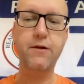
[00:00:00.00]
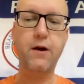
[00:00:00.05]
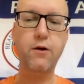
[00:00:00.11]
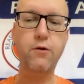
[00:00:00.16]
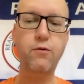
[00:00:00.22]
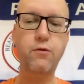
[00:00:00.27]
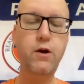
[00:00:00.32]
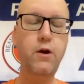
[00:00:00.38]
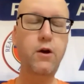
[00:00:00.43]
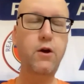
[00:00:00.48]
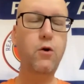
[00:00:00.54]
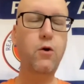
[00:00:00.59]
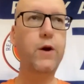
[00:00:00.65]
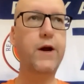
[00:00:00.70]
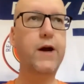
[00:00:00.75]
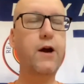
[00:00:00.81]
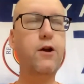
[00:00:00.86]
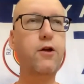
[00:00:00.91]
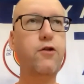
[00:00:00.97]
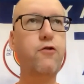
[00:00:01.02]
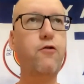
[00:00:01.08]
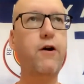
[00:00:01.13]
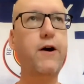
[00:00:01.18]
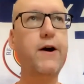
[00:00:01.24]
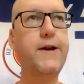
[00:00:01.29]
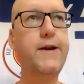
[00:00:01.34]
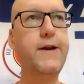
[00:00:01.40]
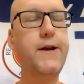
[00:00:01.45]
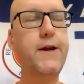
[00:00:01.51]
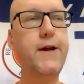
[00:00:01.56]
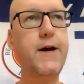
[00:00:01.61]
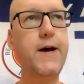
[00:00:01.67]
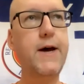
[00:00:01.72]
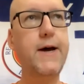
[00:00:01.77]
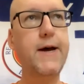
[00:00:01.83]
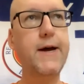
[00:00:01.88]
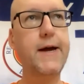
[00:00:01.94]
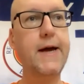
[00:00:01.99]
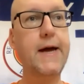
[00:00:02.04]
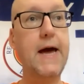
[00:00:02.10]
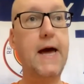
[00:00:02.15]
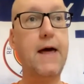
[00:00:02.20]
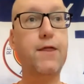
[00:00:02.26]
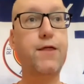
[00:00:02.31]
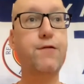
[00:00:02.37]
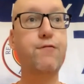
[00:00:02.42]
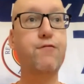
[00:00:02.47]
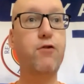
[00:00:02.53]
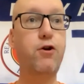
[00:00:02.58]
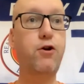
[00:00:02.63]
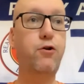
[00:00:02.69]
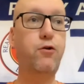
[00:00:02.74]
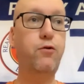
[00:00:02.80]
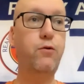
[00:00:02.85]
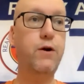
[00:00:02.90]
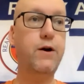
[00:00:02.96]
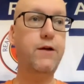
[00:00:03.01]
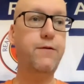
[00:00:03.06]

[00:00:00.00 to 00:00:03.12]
So we're going to try and get through